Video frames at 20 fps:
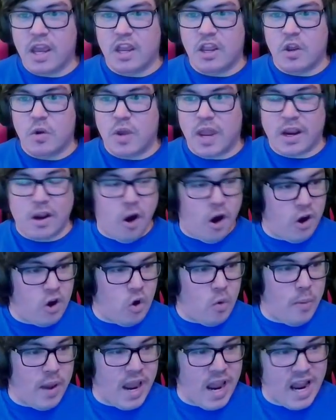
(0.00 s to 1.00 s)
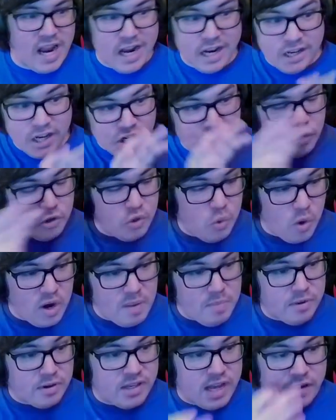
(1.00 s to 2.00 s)
You get cargo bay, an additional
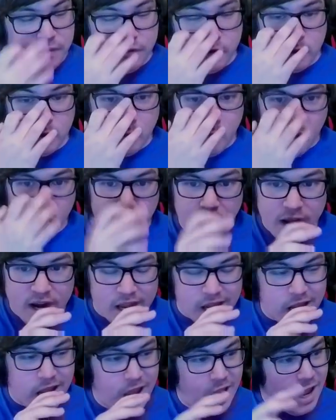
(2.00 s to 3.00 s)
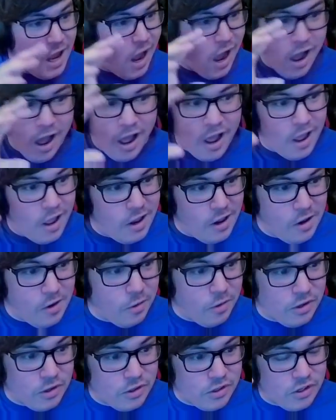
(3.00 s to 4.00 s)
20% for more ready. Uh, you know,
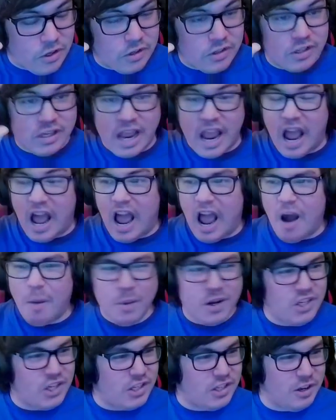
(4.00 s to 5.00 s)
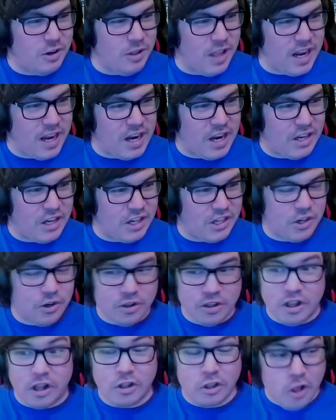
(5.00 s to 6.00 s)
there's there's how much is there? Like an additional,
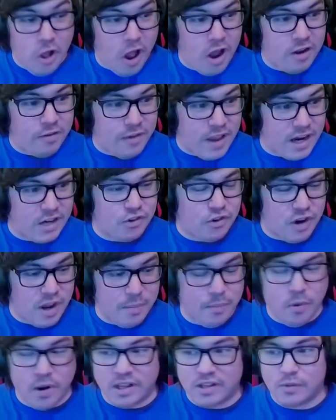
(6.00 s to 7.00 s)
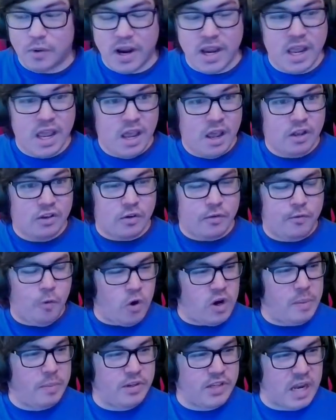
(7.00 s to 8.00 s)
a lot of extra hit points, right? So
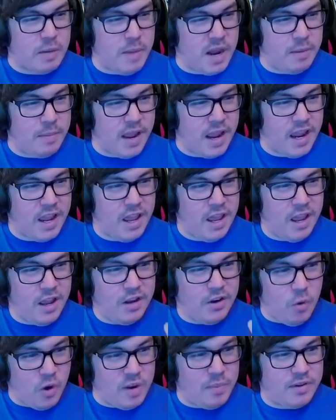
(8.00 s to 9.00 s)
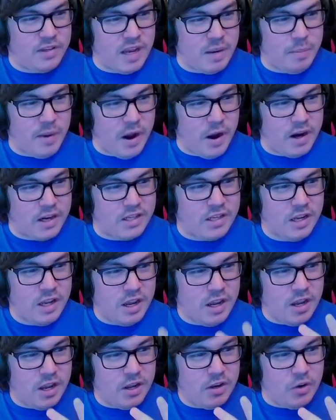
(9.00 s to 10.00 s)
40% med bay, 20% barracks,
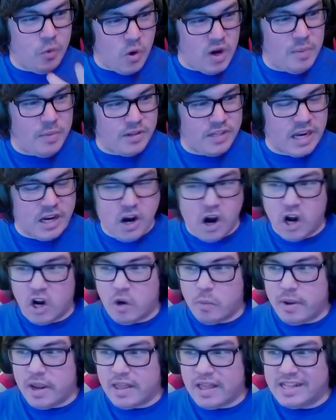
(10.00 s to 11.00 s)
20% cargo bay.